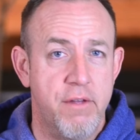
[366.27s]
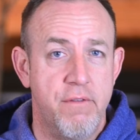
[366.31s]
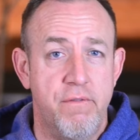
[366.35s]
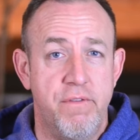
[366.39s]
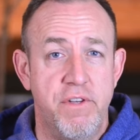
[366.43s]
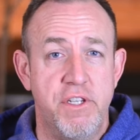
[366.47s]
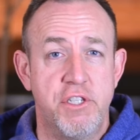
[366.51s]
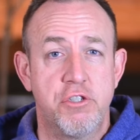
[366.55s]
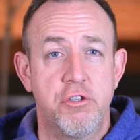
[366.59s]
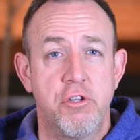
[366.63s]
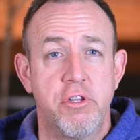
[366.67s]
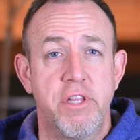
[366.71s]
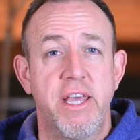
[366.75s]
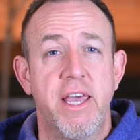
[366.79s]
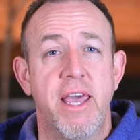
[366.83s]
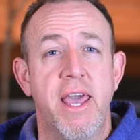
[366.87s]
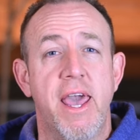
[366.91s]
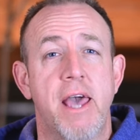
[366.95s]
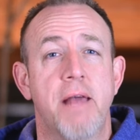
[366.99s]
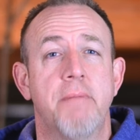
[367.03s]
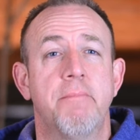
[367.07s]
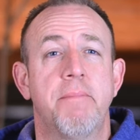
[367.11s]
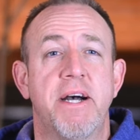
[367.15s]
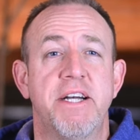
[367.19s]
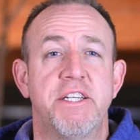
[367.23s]
visually
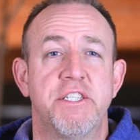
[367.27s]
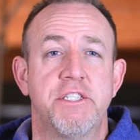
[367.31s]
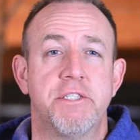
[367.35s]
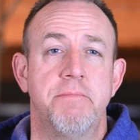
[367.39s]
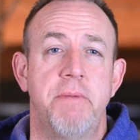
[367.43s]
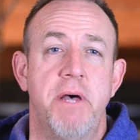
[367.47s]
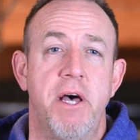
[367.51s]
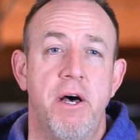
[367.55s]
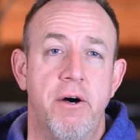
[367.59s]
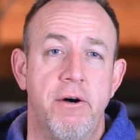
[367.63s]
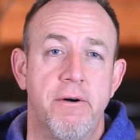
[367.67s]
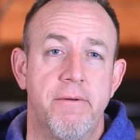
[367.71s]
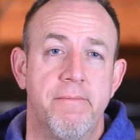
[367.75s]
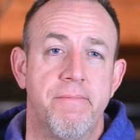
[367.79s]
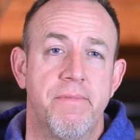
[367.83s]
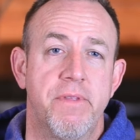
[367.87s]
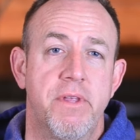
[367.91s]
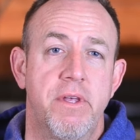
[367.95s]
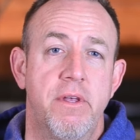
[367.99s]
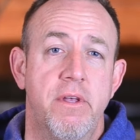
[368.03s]
and by smell.